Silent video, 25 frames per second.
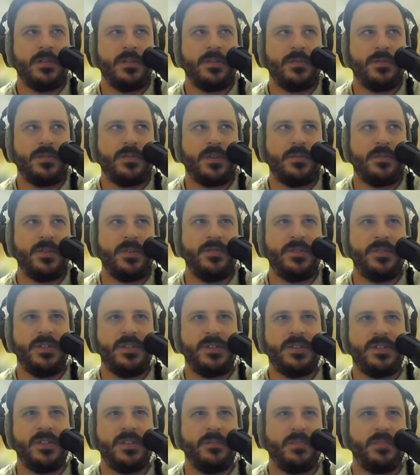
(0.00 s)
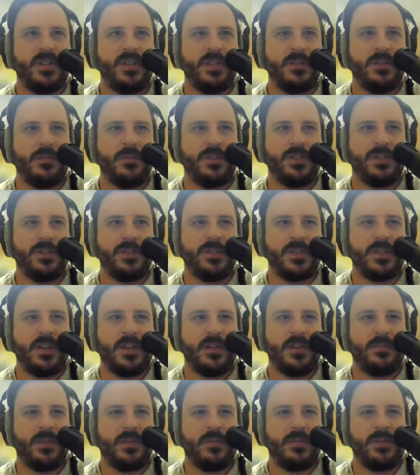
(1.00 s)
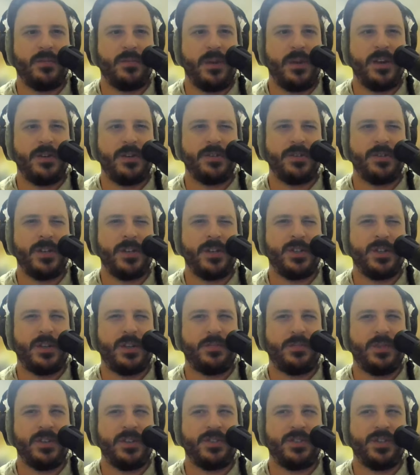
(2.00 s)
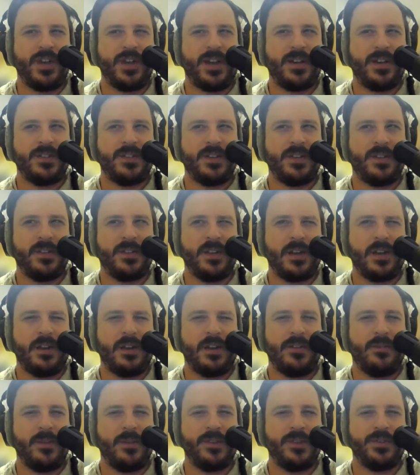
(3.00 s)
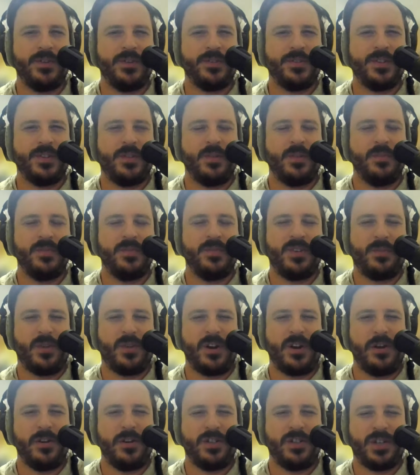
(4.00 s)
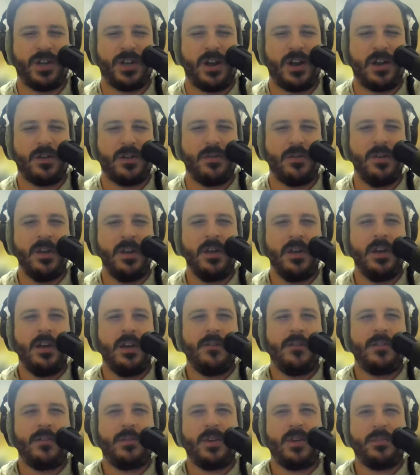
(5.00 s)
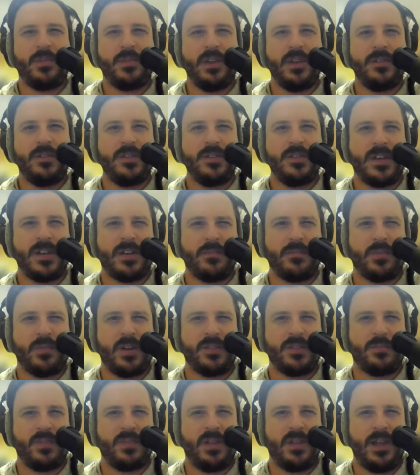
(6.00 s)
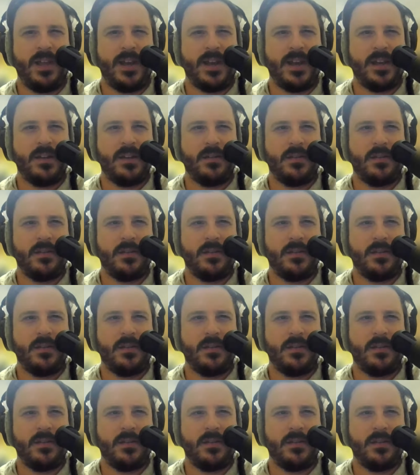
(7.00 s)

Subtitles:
So WDCB, which is a public radio station that plays jazz, I think out of the western suburbs somewhere here in Chicago. If I want to play this, I can press play.